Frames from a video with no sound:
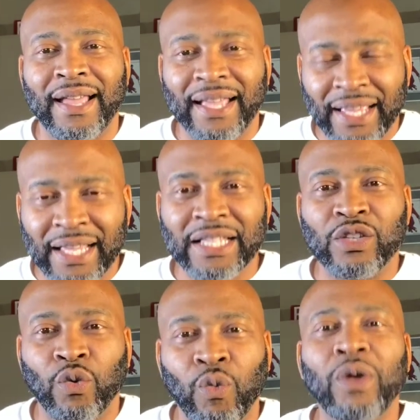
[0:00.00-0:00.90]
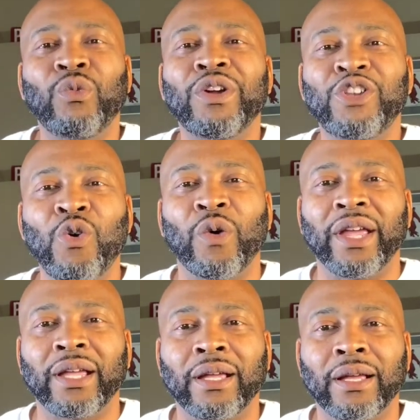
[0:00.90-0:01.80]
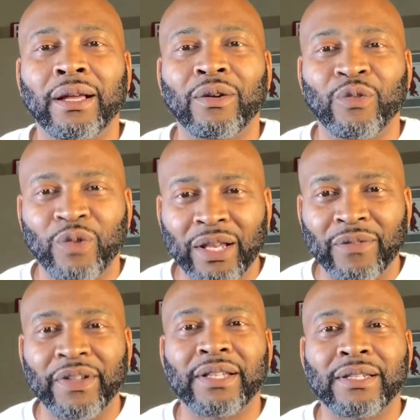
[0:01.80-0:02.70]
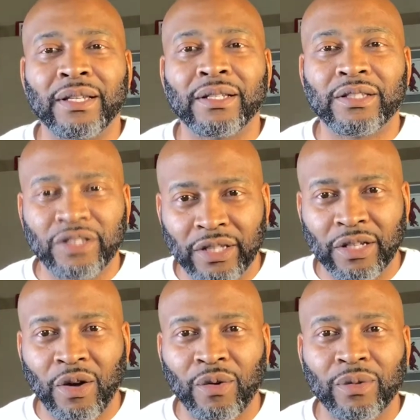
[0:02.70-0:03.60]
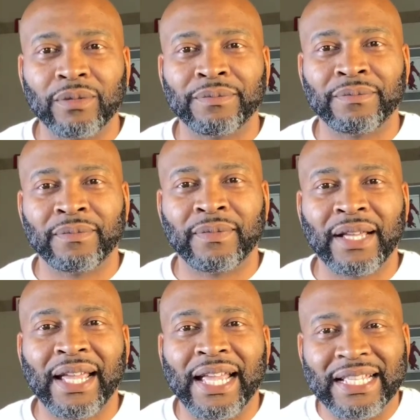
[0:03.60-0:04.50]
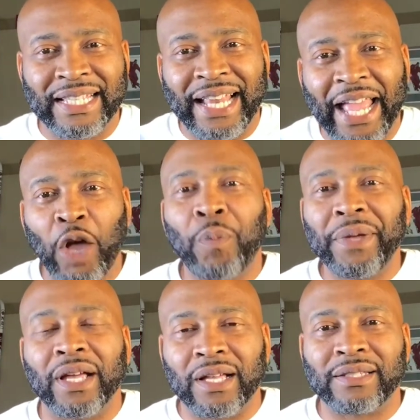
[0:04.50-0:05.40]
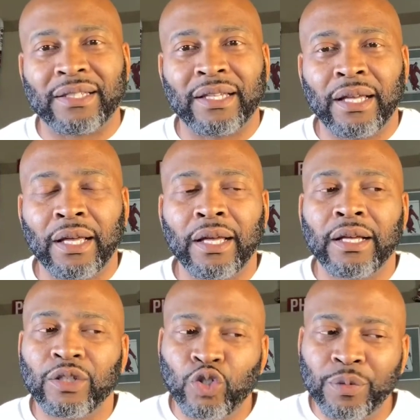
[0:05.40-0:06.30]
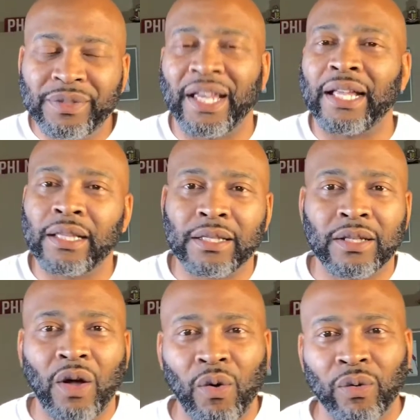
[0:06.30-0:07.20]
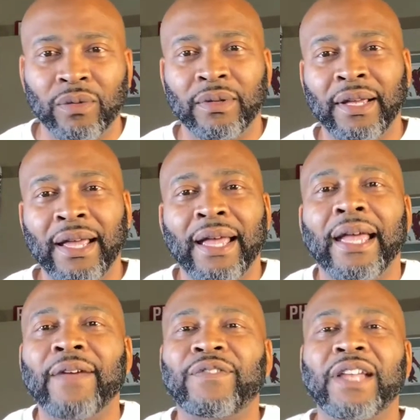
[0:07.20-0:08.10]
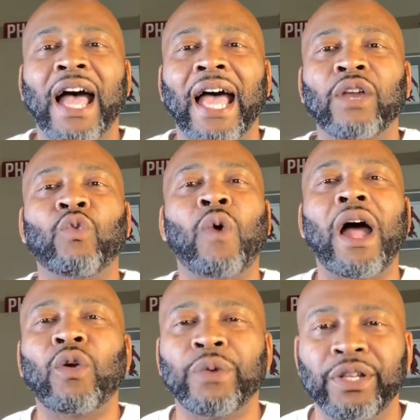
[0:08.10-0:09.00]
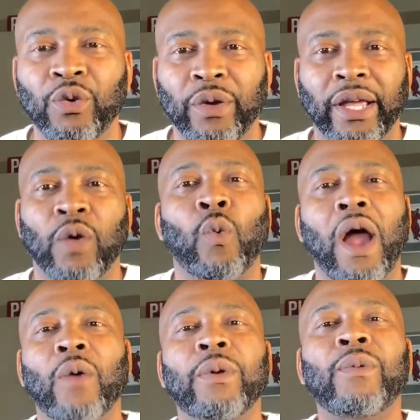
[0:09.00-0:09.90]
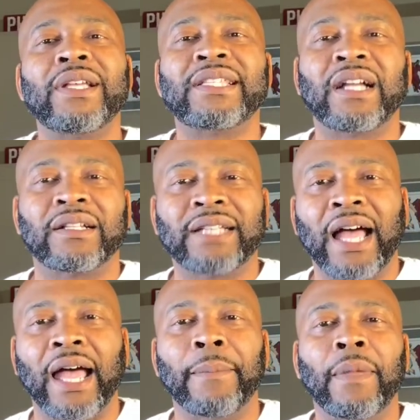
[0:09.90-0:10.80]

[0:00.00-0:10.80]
Is what we're doing relevant to the goal? Is it helping us to obtain this goal? If not, why are we doing it? Why are we wasting our time